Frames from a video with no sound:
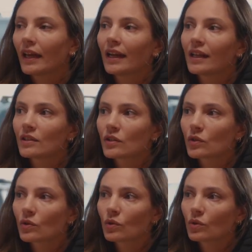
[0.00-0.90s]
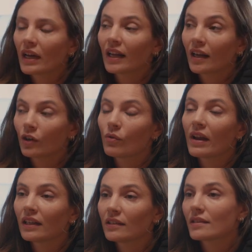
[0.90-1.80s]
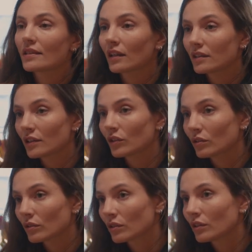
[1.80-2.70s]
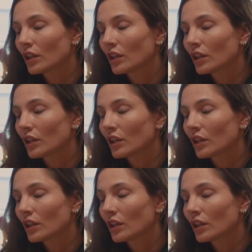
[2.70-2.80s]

And I read this article